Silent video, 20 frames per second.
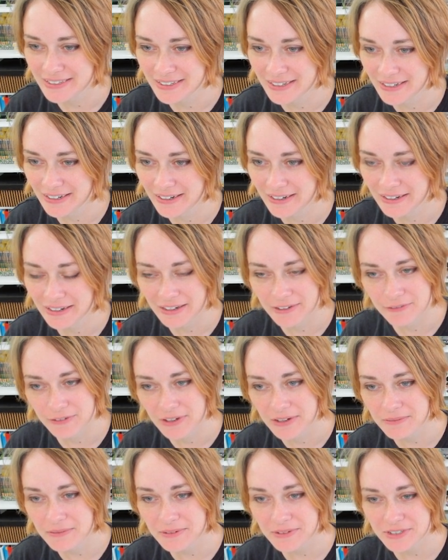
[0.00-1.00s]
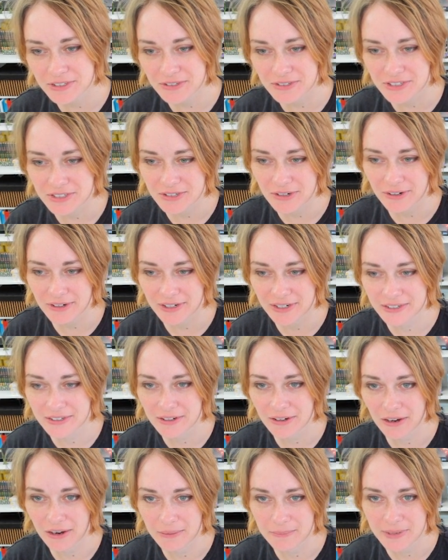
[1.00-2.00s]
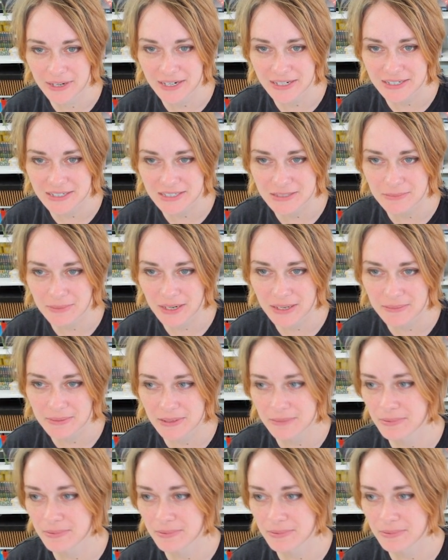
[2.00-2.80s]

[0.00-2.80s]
I think we should start in comics maybe,